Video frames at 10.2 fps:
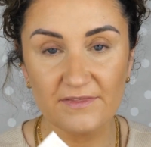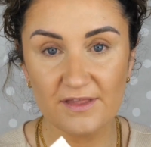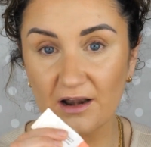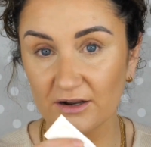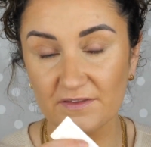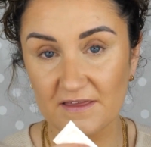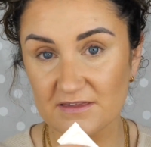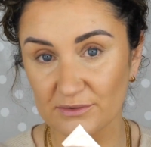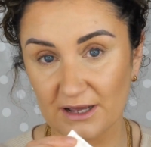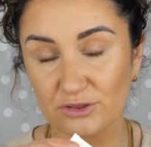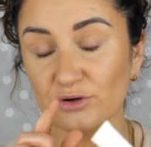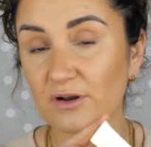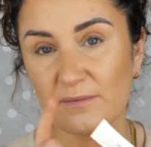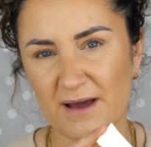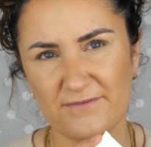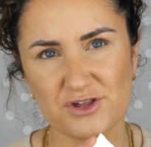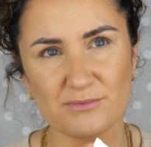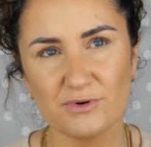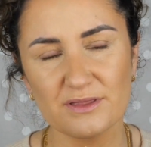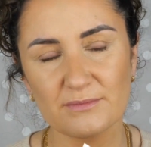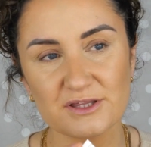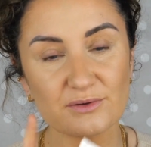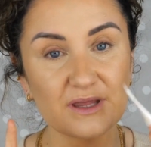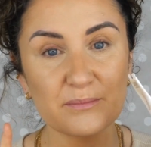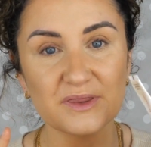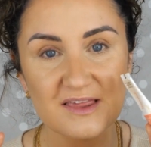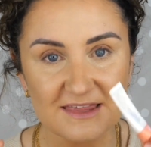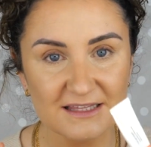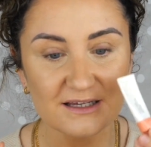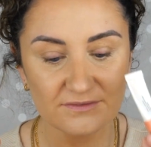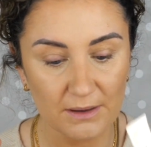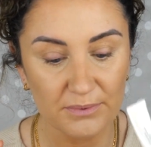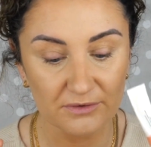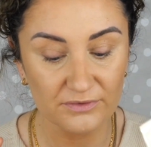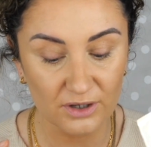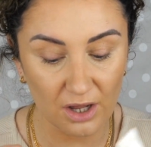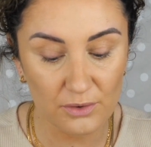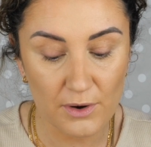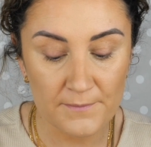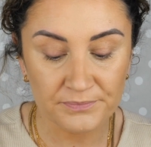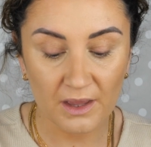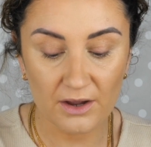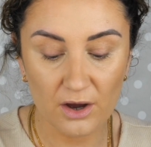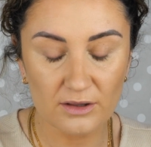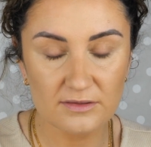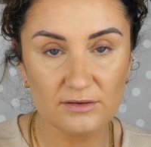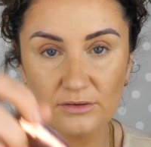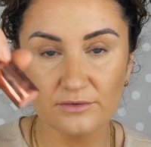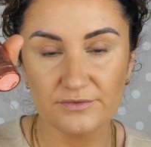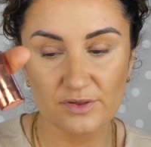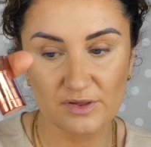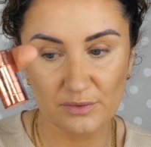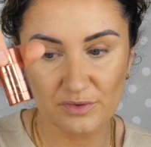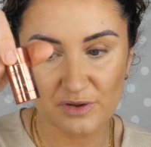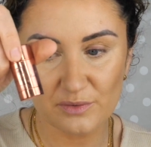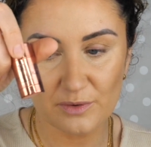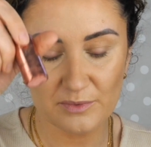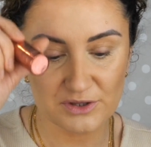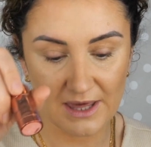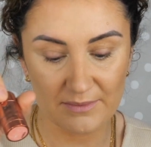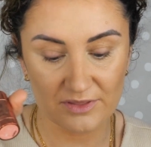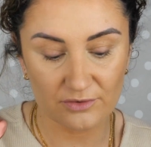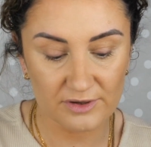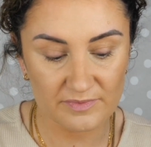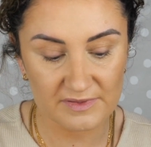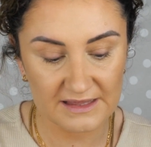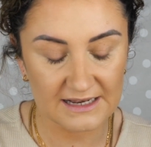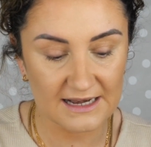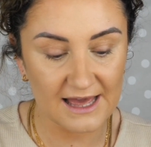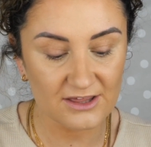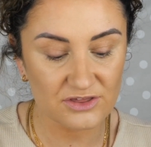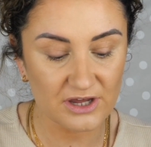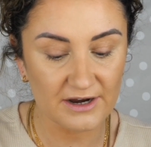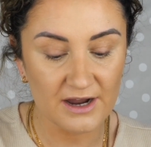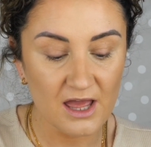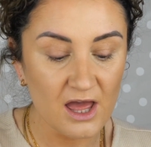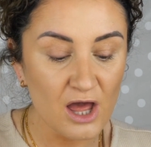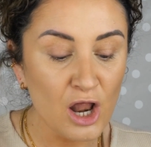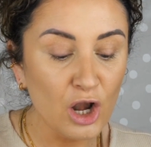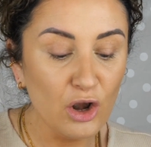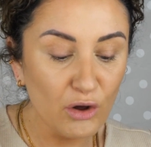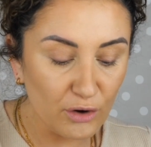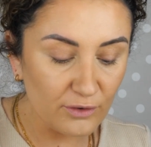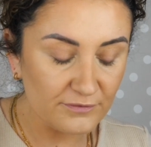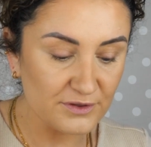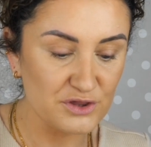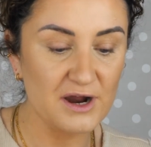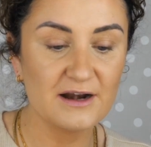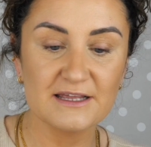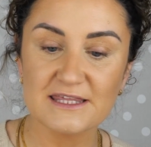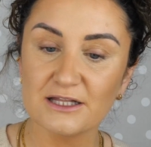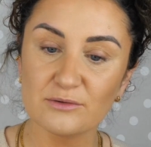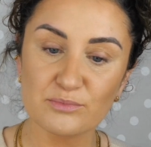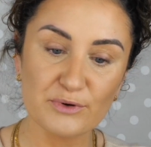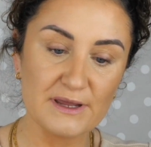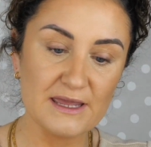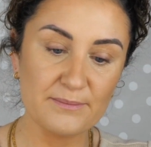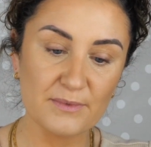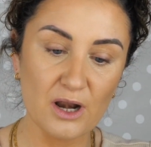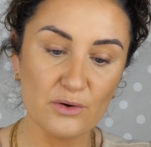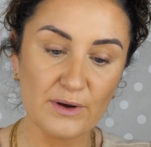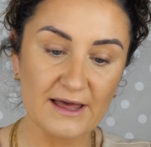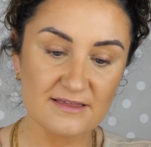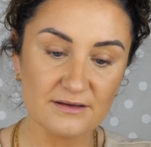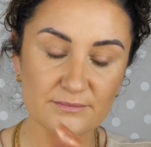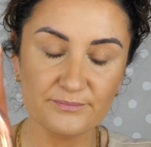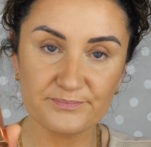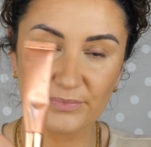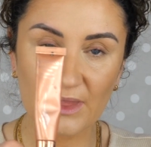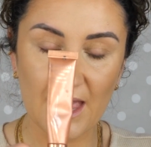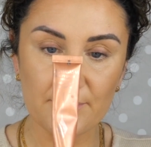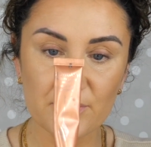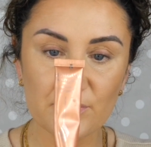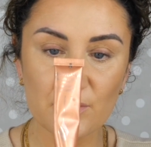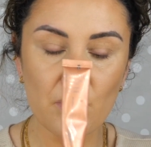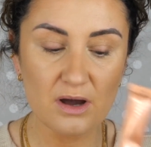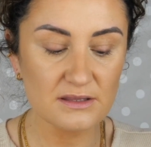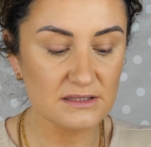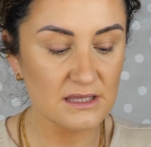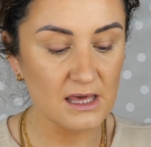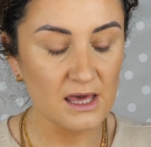A lot of these none of them have shimmer on them, I don't think, but they still give that beautiful glow. I also love the SoSu one, which came in the Christmas kit last year. Love the Charlotte Tilbury Glowgasm Beauty Wand.